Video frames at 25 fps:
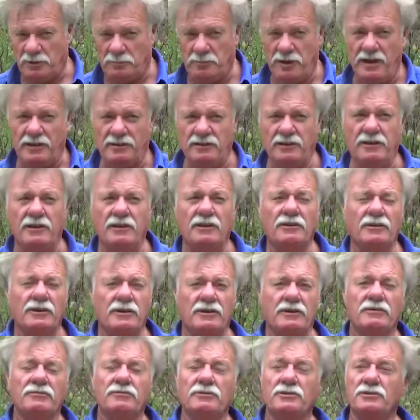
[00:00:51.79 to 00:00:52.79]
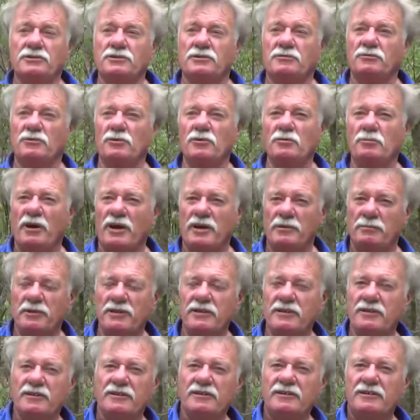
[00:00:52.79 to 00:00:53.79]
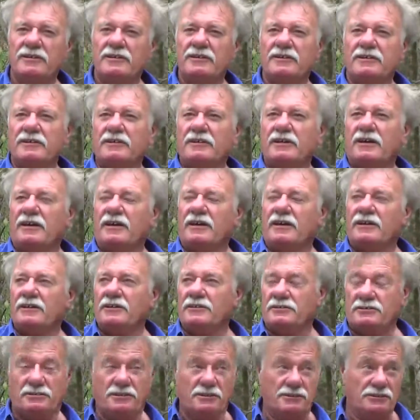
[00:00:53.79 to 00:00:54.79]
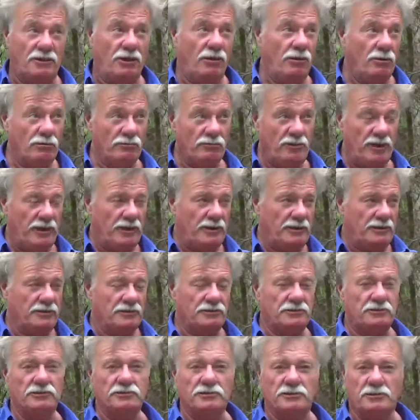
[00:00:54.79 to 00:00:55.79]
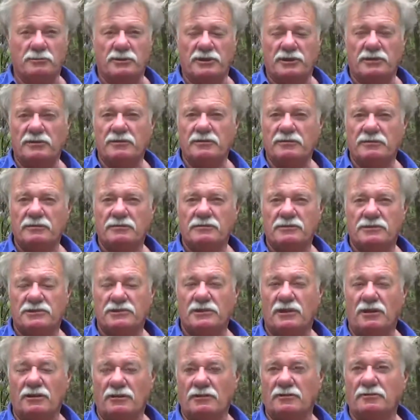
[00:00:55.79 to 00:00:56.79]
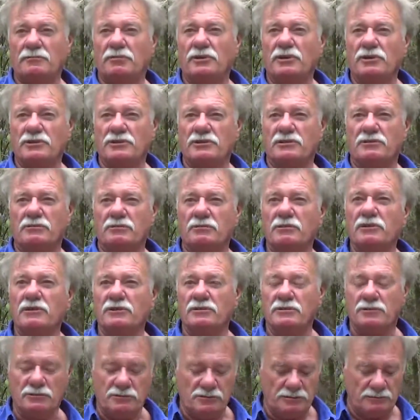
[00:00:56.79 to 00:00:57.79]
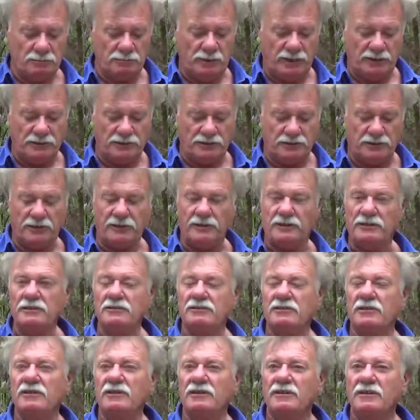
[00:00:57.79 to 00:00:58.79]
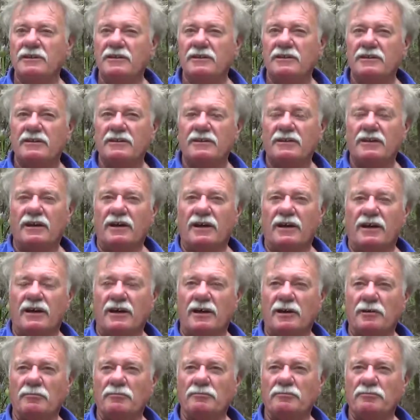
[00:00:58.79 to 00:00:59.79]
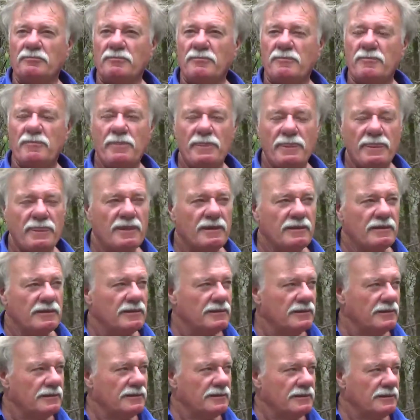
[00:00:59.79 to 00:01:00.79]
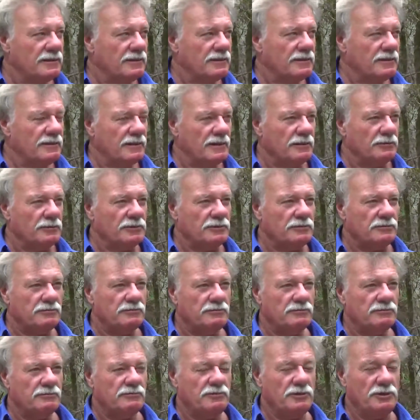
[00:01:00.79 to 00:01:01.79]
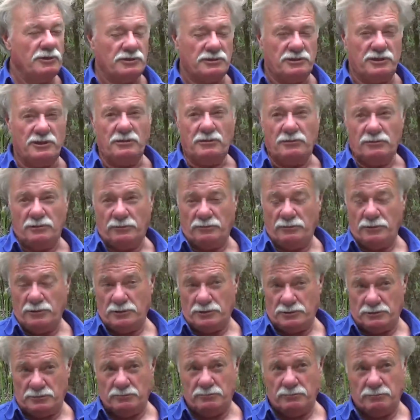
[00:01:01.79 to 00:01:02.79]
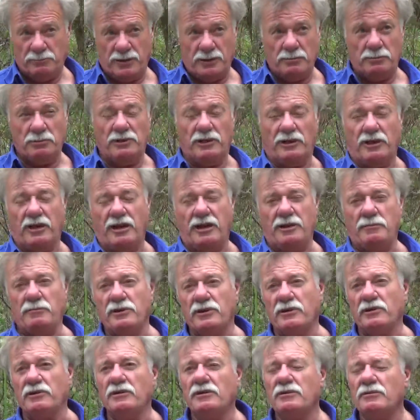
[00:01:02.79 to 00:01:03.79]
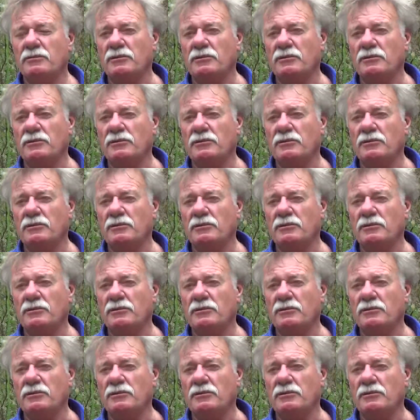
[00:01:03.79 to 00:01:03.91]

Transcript: bit about the area, first of all, maybe. This whole valley just used to be solid bush, real big trees. It was first settled, the first people that came here